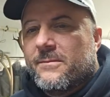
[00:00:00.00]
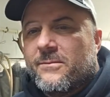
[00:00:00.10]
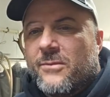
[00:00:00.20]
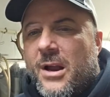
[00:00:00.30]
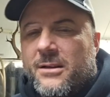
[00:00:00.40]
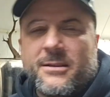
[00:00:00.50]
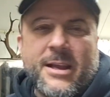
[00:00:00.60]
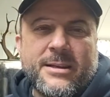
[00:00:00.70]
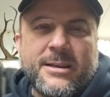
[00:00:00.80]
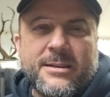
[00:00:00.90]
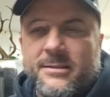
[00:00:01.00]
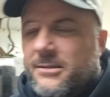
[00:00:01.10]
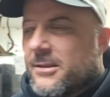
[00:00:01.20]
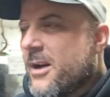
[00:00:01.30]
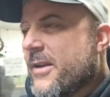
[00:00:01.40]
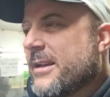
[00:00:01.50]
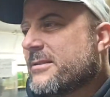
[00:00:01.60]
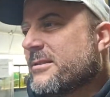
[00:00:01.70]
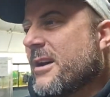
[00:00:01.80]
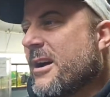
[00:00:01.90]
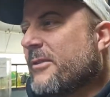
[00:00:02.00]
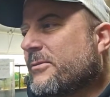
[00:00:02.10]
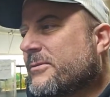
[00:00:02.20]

regulate it and all that stuff.